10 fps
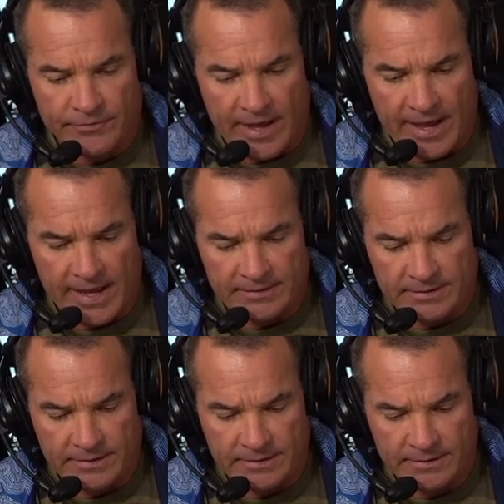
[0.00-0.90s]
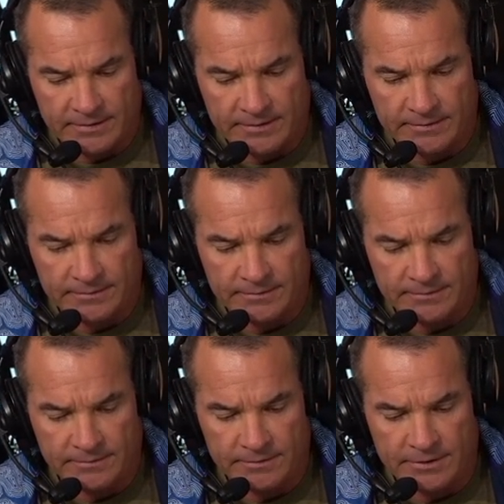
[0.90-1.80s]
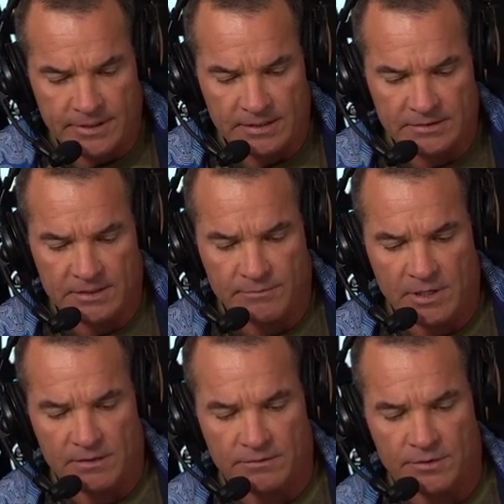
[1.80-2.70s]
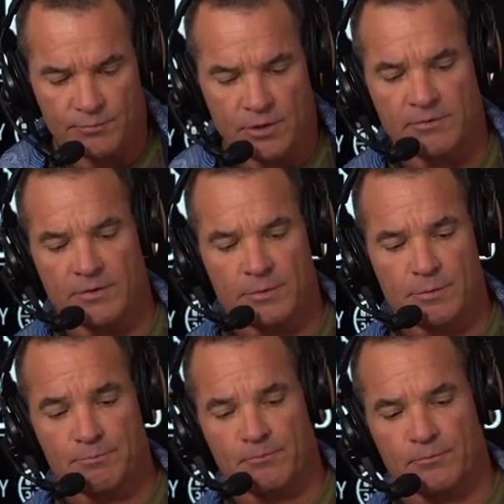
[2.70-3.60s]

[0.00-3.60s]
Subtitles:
that the non-slip mono loop probably